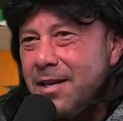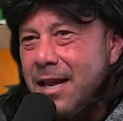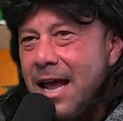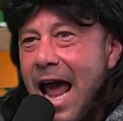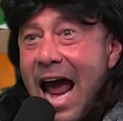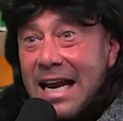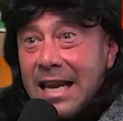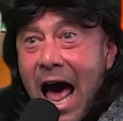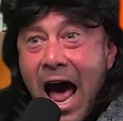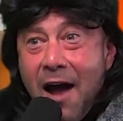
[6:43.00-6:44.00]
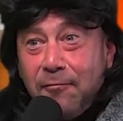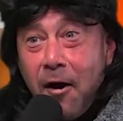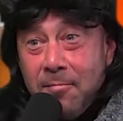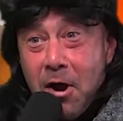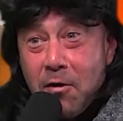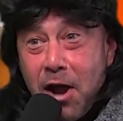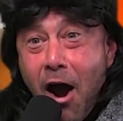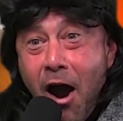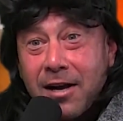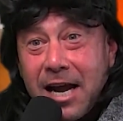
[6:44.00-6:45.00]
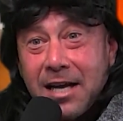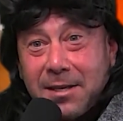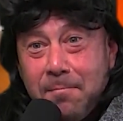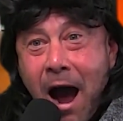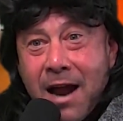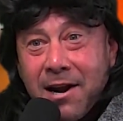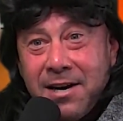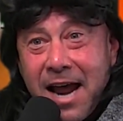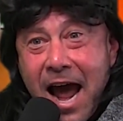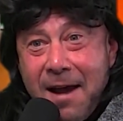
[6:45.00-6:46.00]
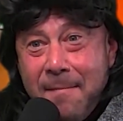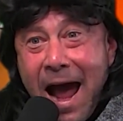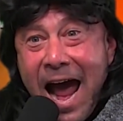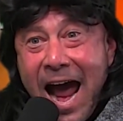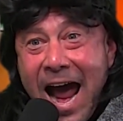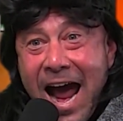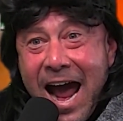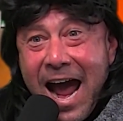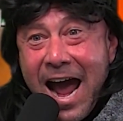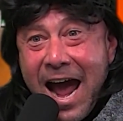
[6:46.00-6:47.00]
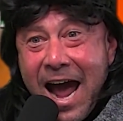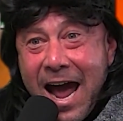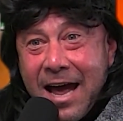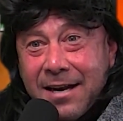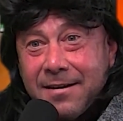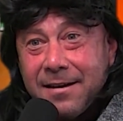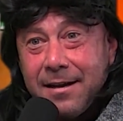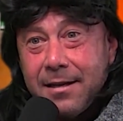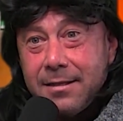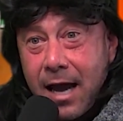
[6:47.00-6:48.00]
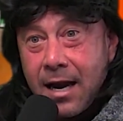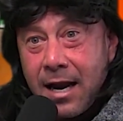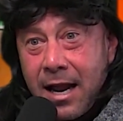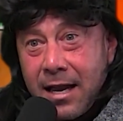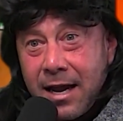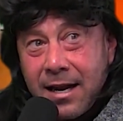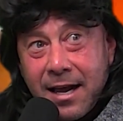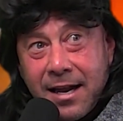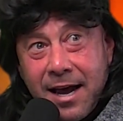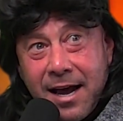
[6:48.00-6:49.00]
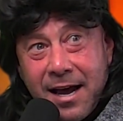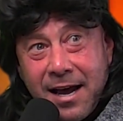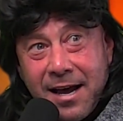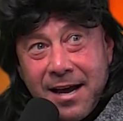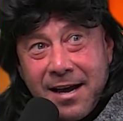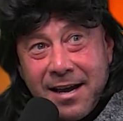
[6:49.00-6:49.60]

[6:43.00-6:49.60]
And live from New York, it's Modern Day Man. Da na na na na na.